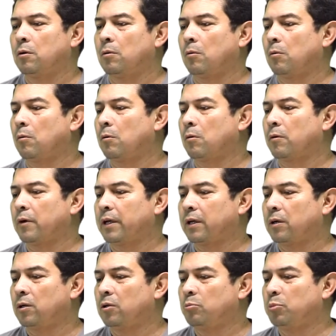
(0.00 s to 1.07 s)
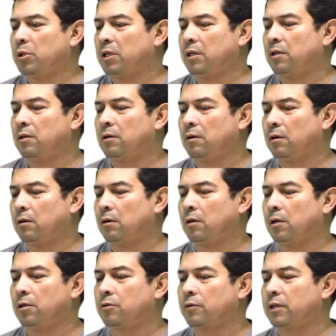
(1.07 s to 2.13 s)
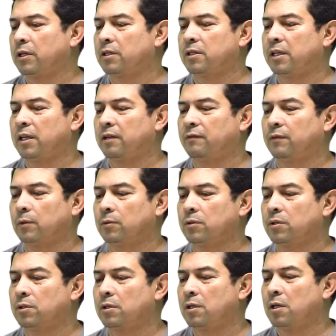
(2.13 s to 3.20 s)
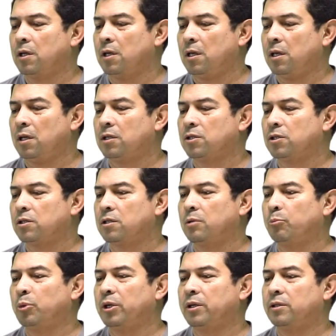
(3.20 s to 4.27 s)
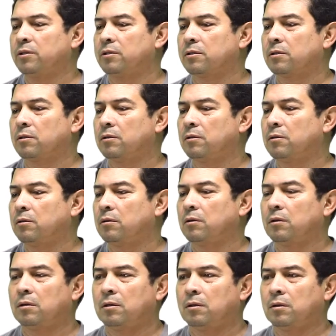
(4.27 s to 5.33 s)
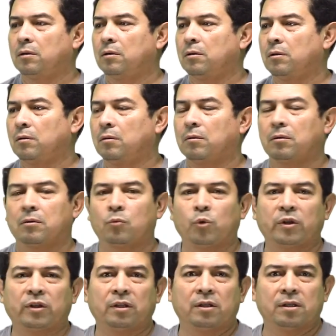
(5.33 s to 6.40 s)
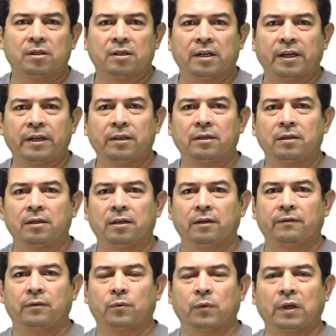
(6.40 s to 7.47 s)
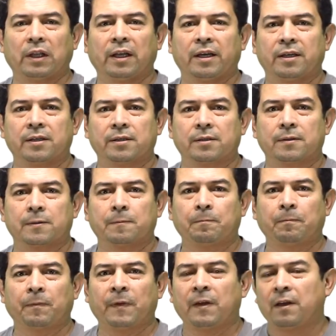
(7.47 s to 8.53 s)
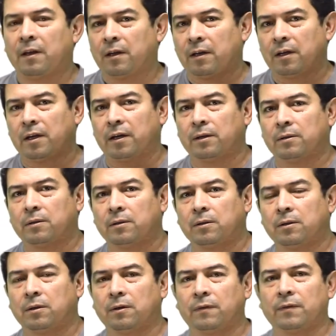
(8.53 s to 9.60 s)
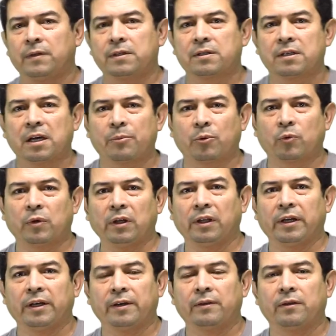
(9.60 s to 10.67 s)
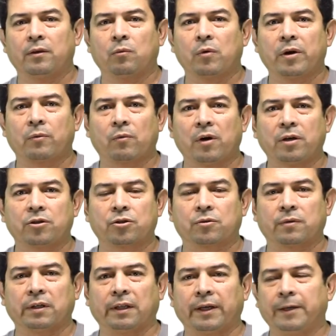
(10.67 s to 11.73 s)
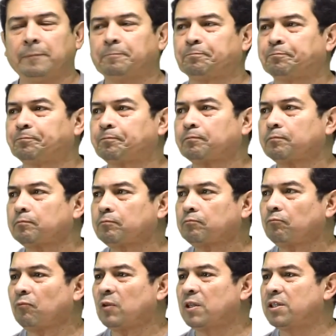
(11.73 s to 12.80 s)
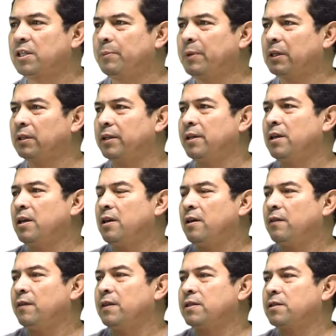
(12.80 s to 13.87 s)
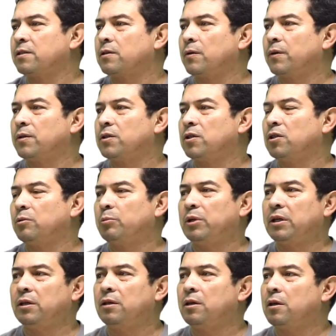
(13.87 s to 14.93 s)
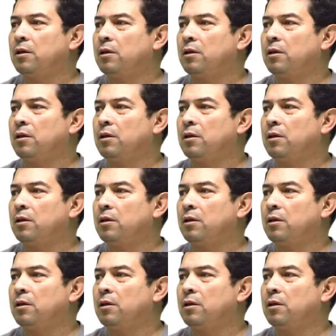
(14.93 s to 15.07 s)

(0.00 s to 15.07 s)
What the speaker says: or it could be 110 volts. It just depends on what the design of the relay is. Now, on this type of relay, the white Rodgers relay, typically this is going to be